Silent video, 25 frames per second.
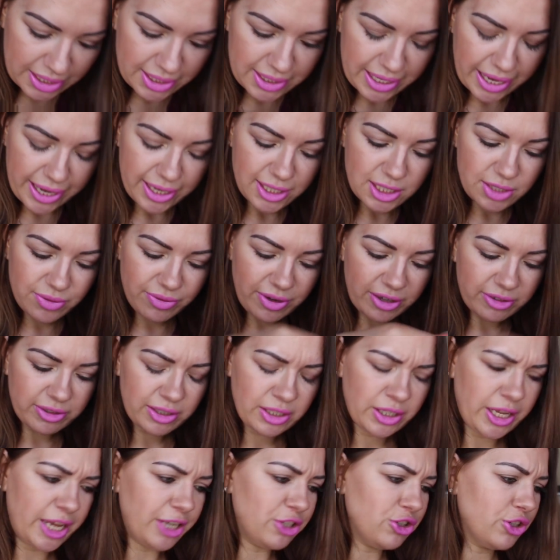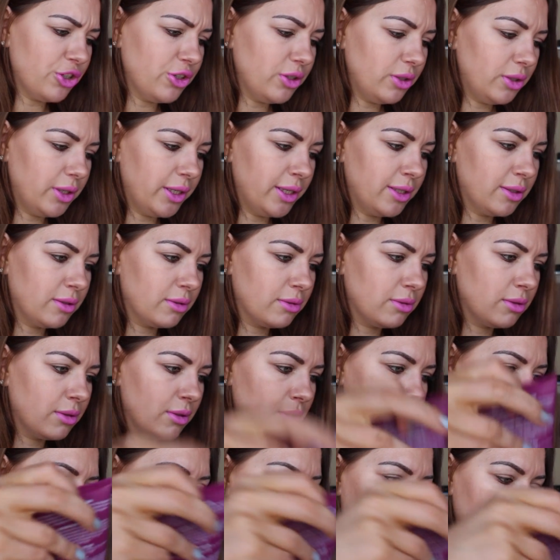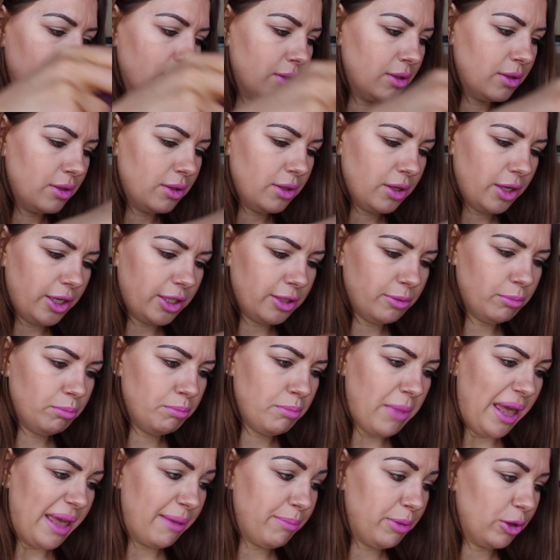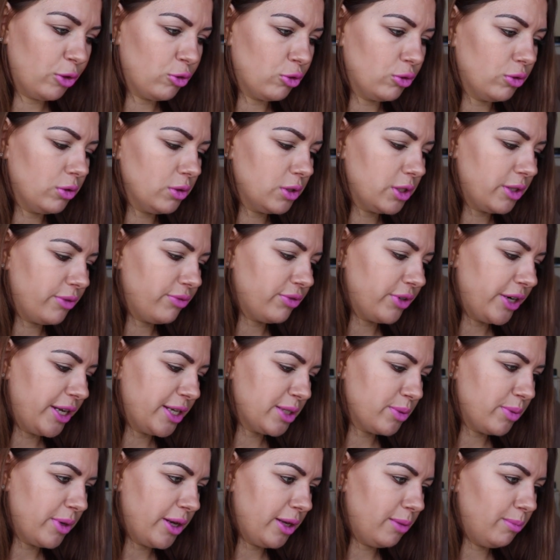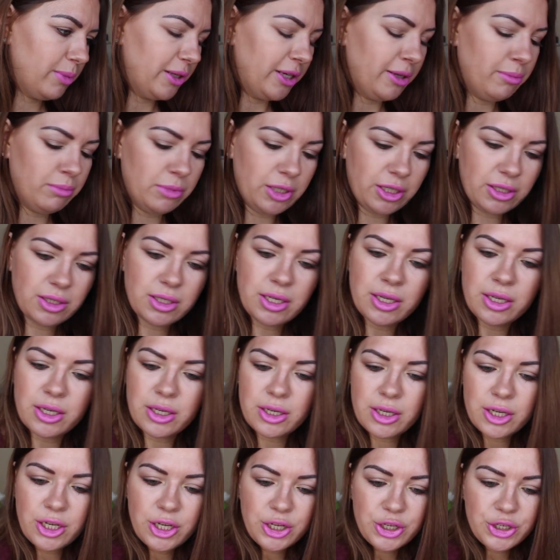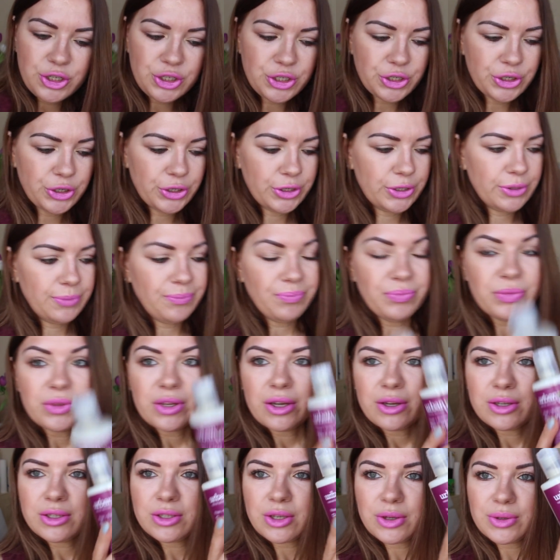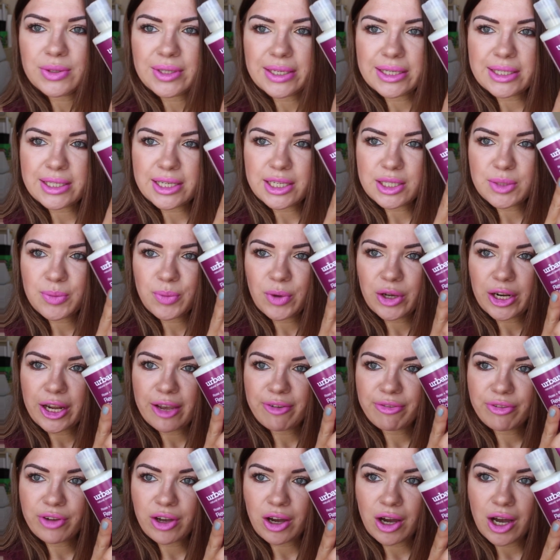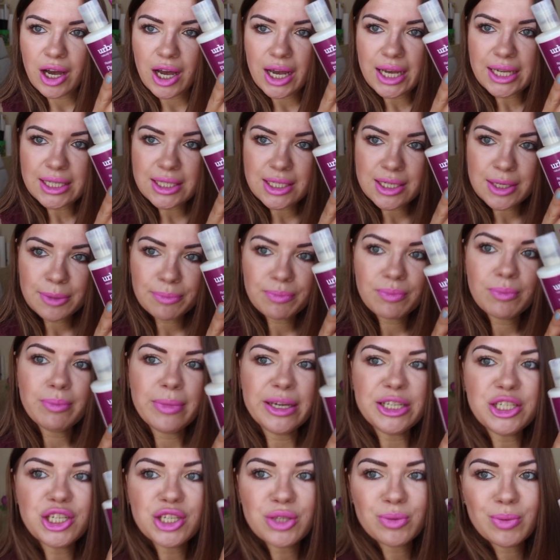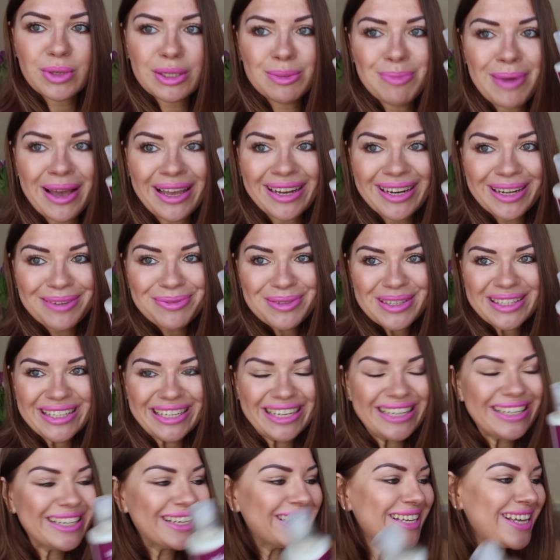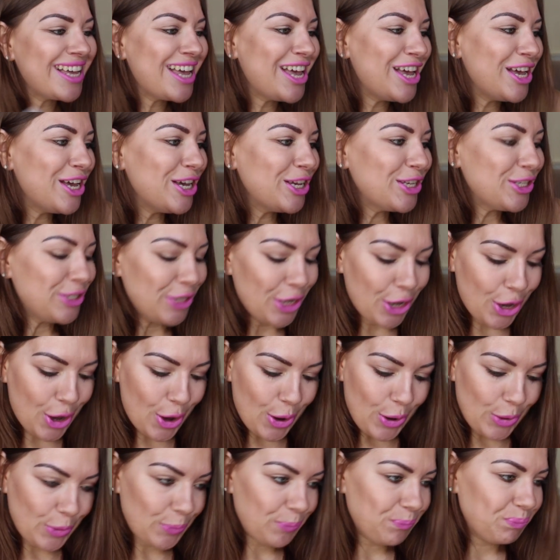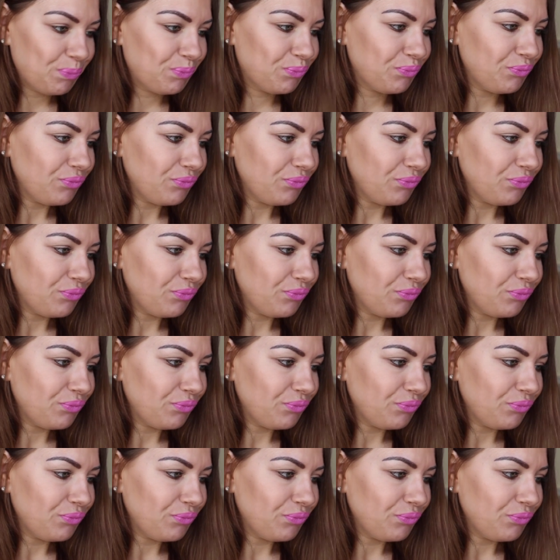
they say it's very natural and kind of maybe cruelty free as well, but I'm not sure. So this is what I've got, matches with my lipstick. So